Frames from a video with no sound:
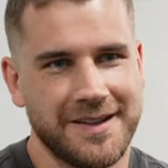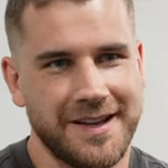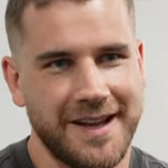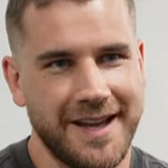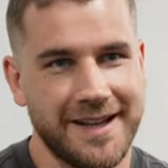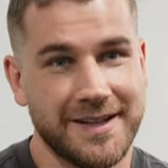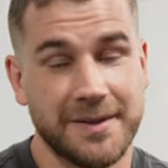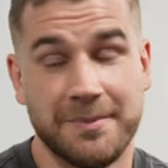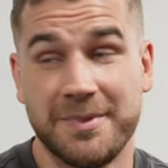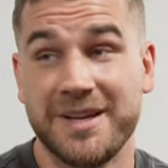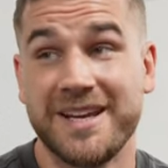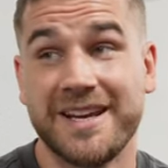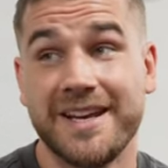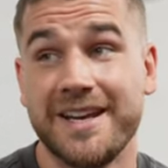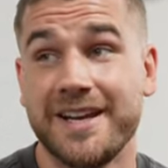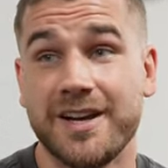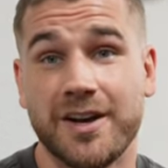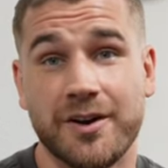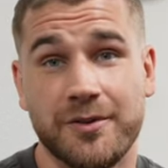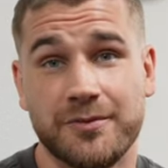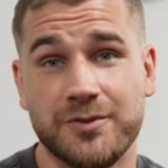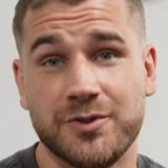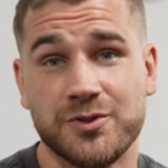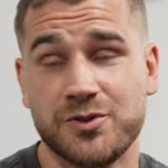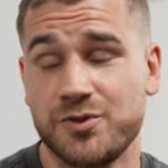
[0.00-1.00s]
At the beginning
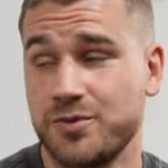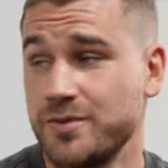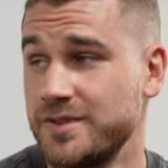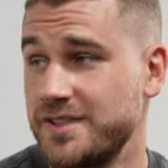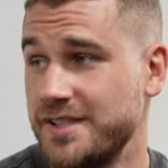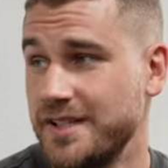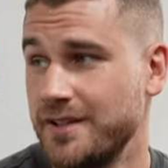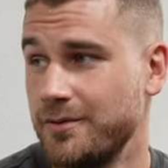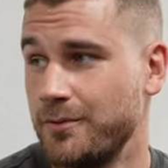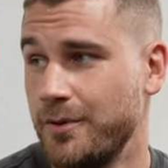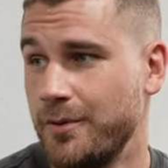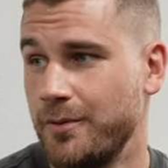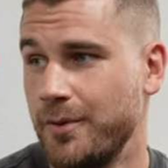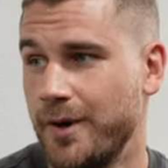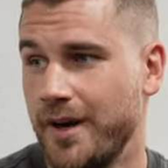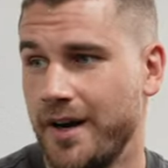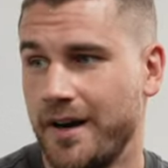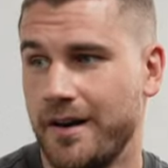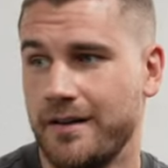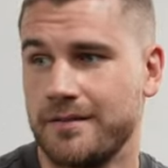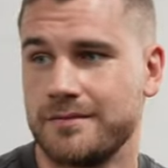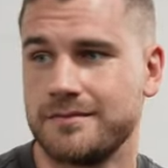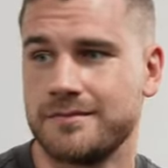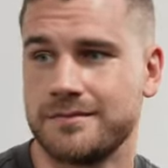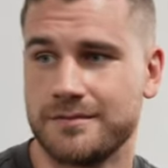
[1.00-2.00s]
of the shooting, we
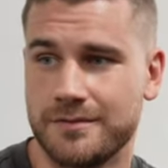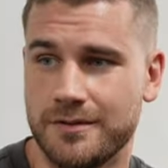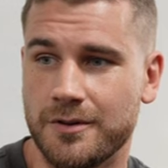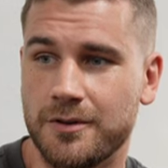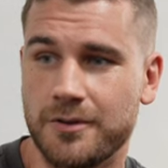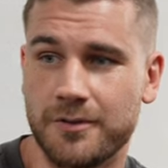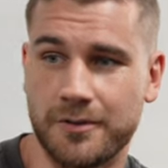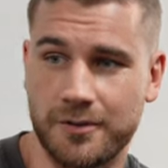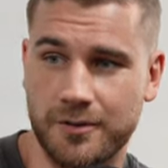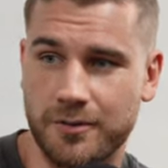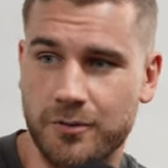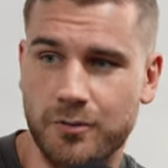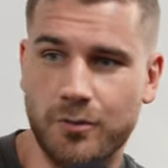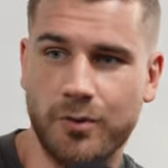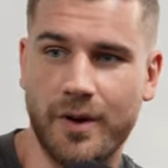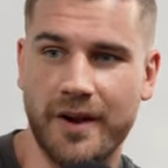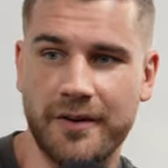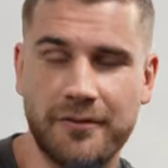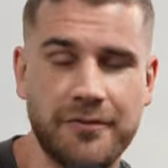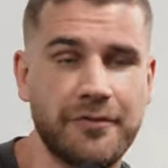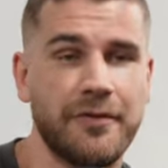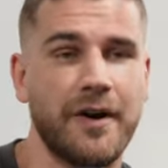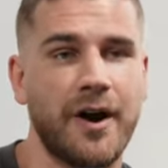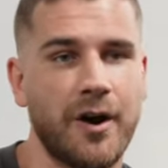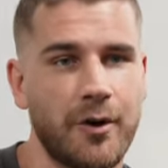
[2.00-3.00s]
were
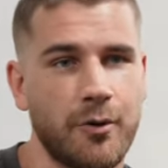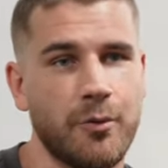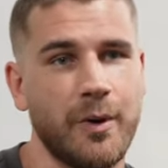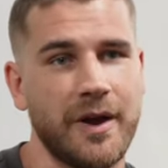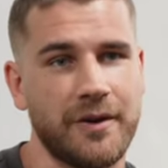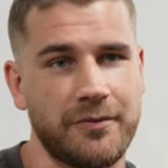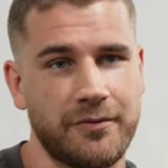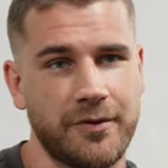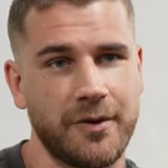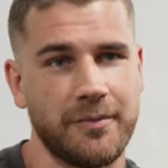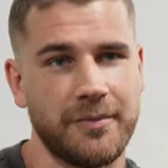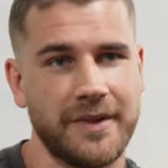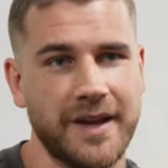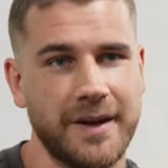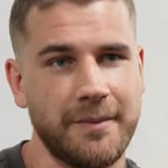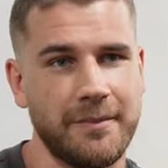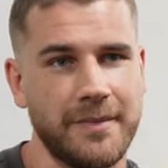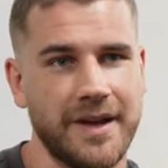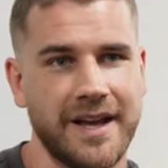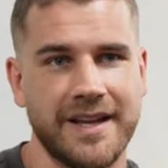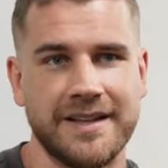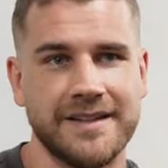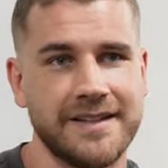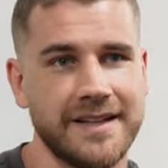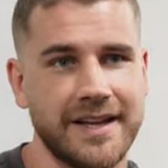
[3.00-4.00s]
quite far away from them,
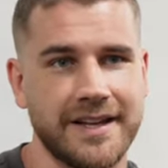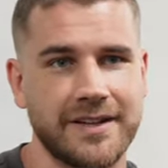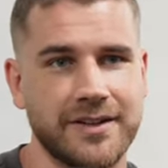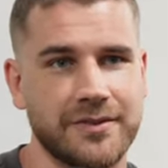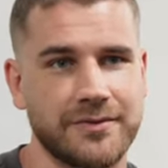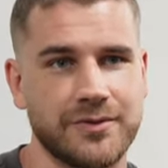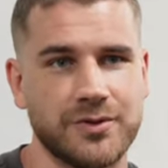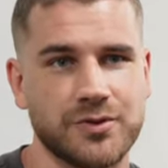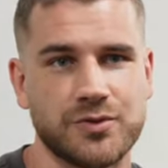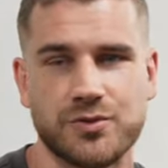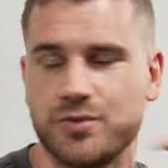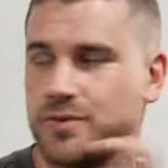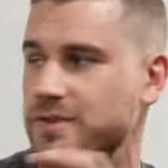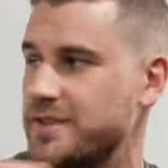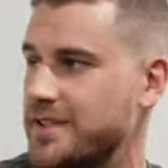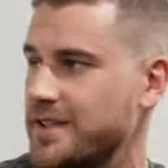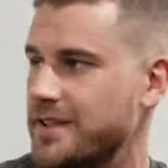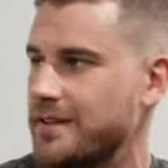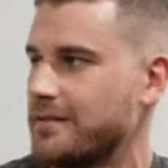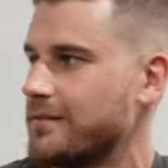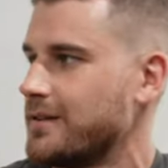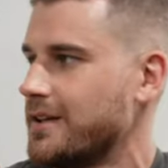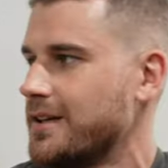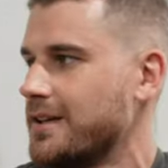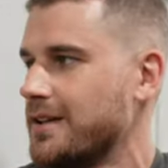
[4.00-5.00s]
and the end of the
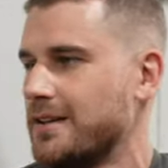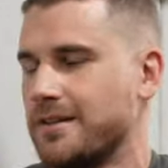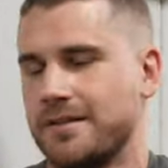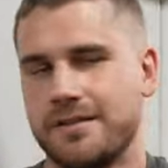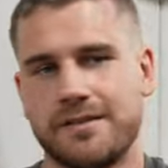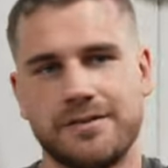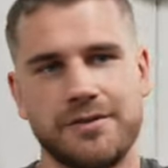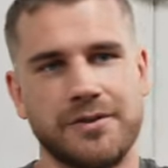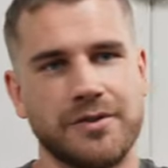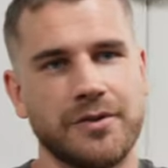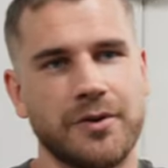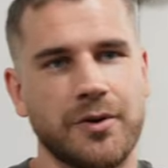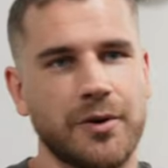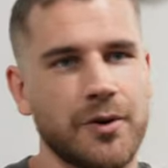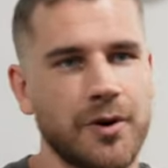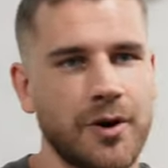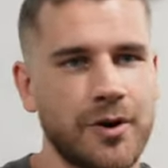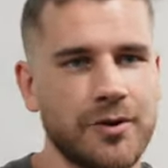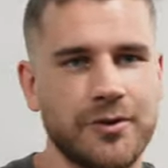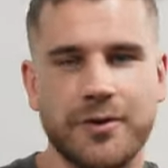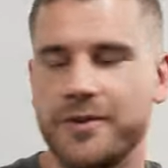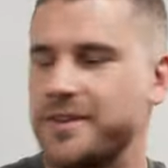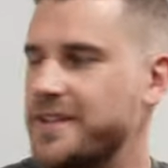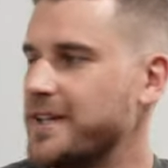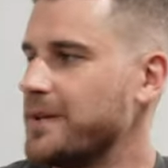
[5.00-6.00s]
shooting, you know, all
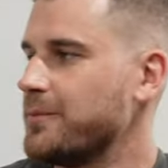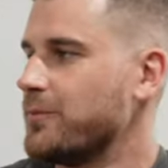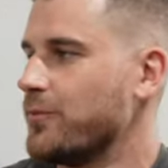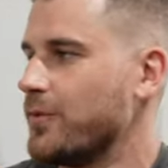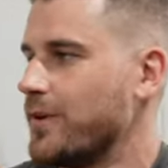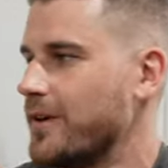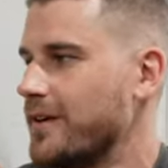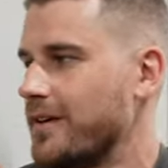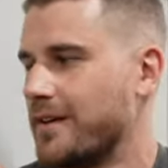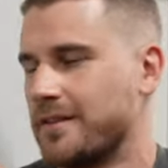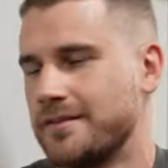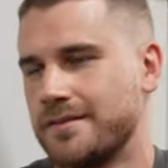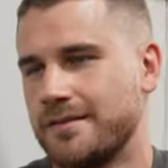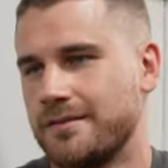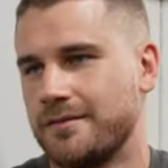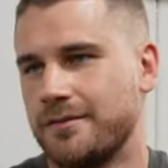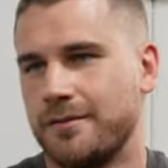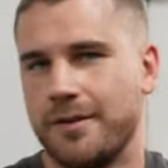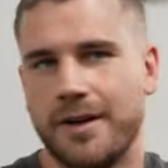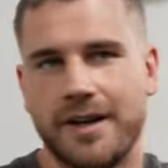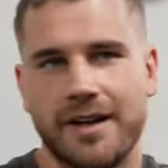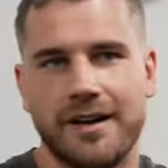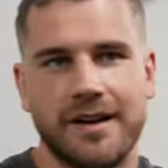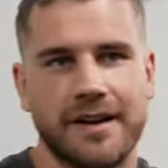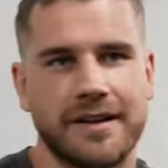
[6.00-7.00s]
the team were
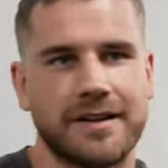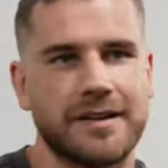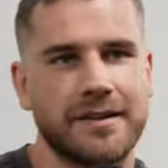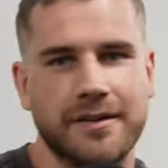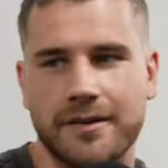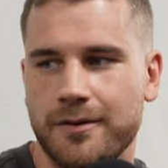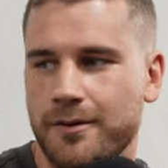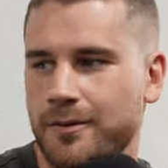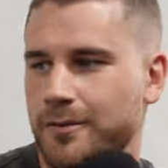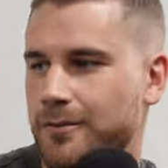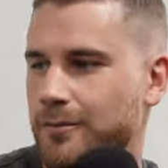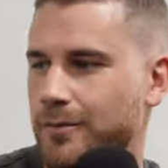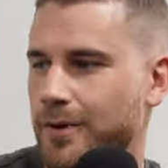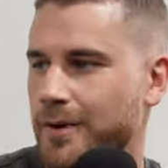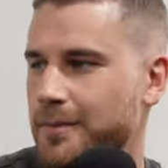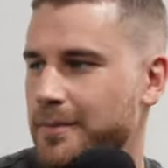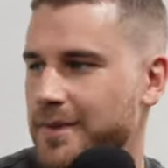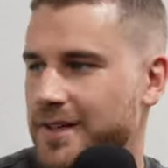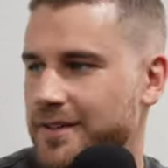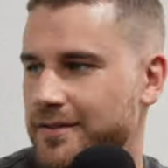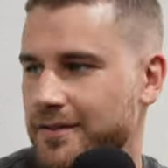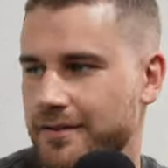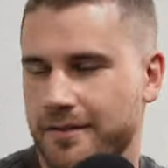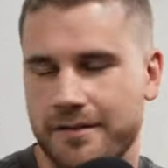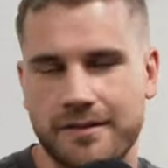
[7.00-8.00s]
like 1
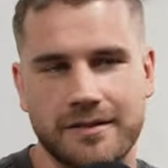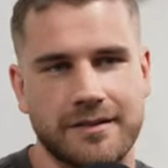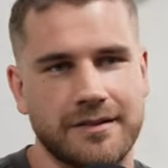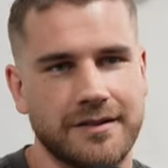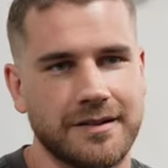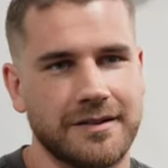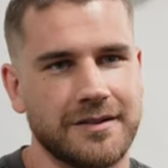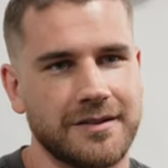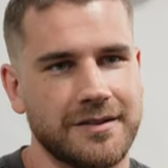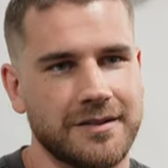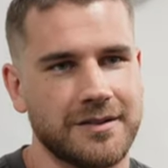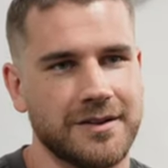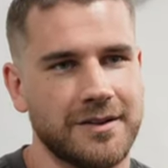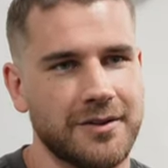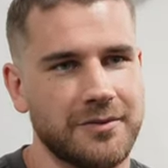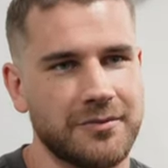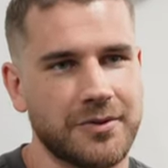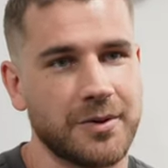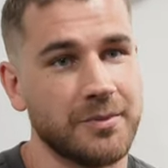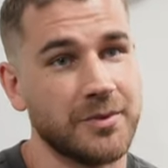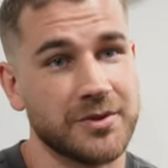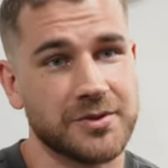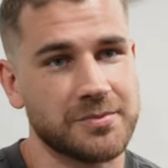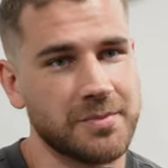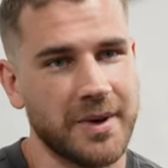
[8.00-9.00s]
meter
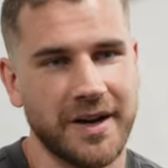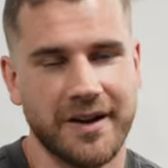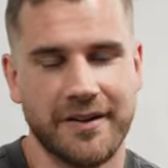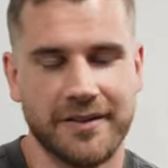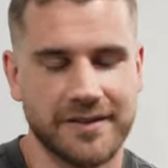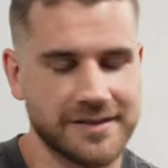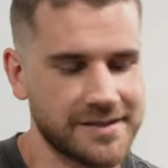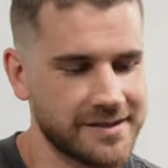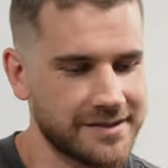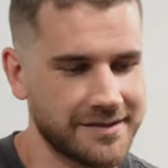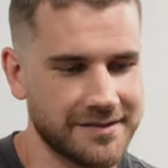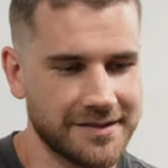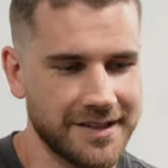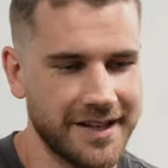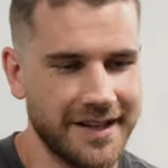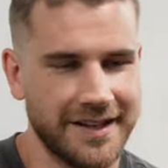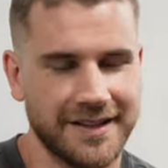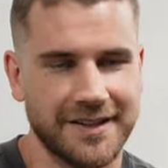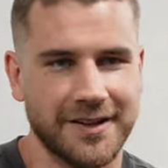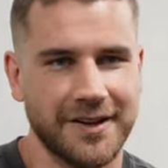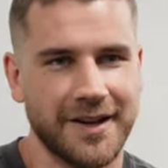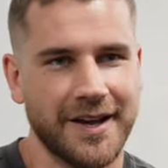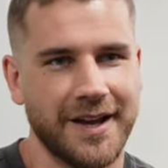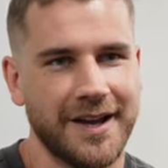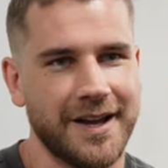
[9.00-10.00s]
from the spiders,
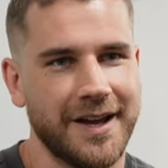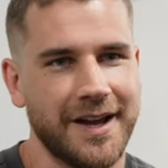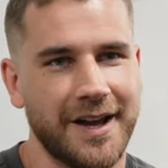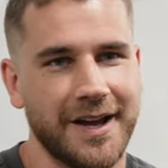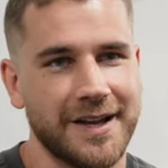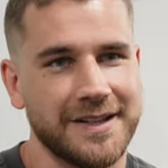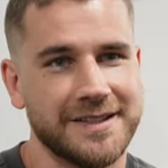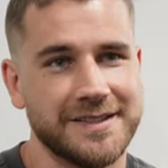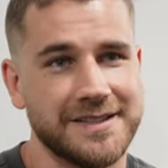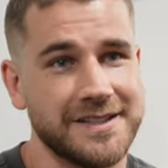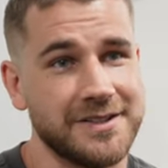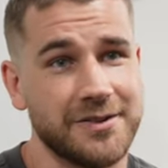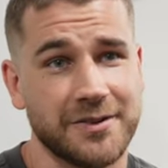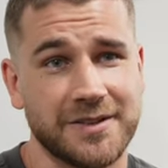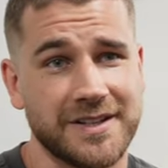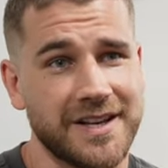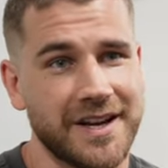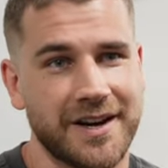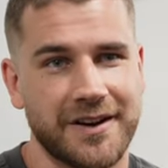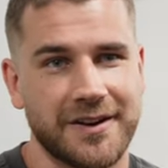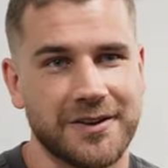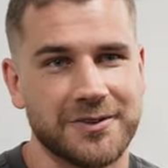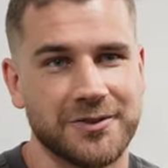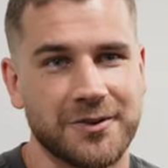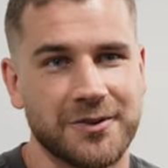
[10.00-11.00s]
and I didn't
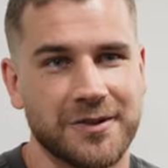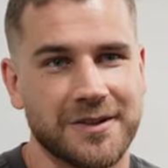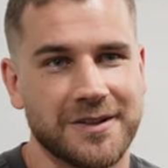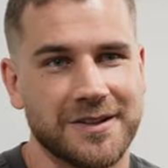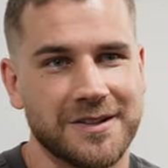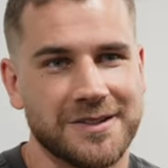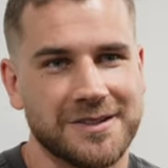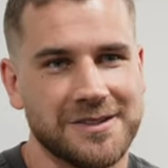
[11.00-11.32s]
care at all.